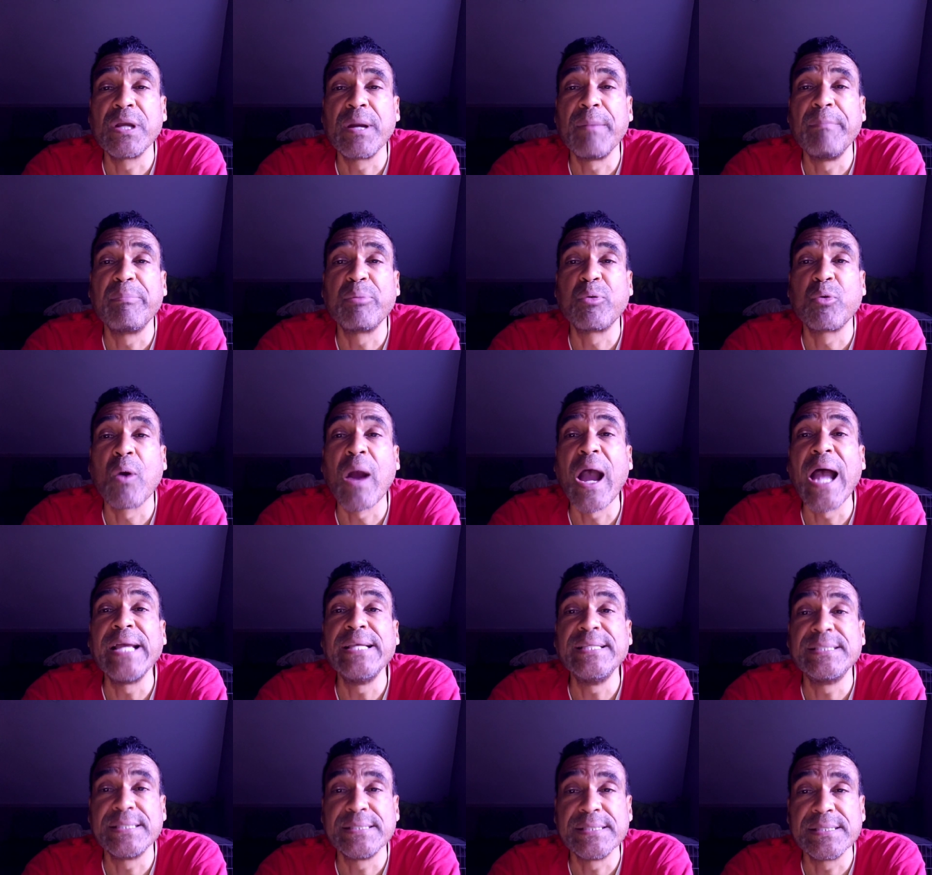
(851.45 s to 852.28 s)

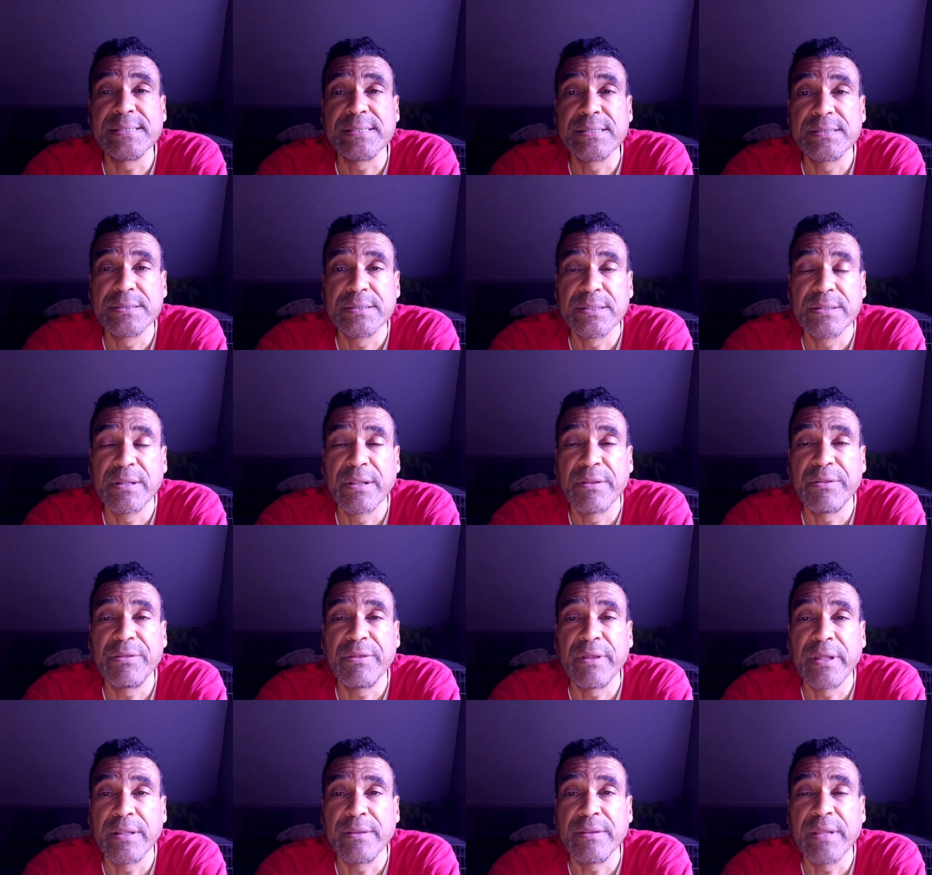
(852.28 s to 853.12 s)
comprises the
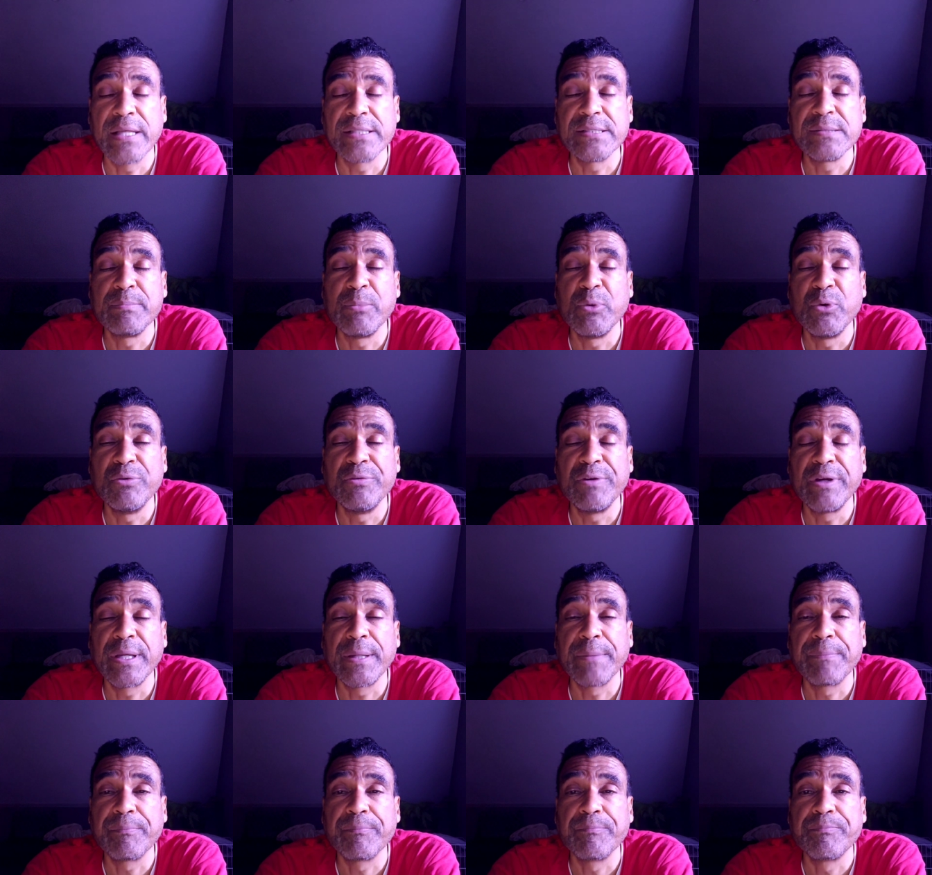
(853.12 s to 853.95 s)
thing that's
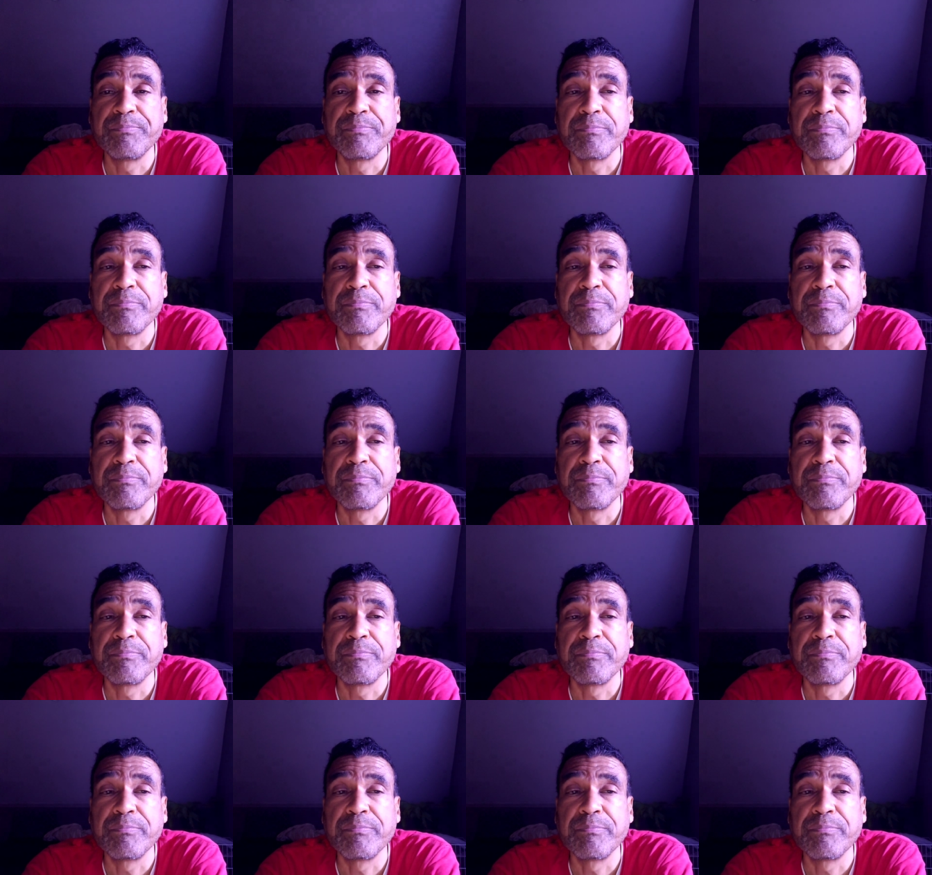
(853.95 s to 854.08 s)
moving.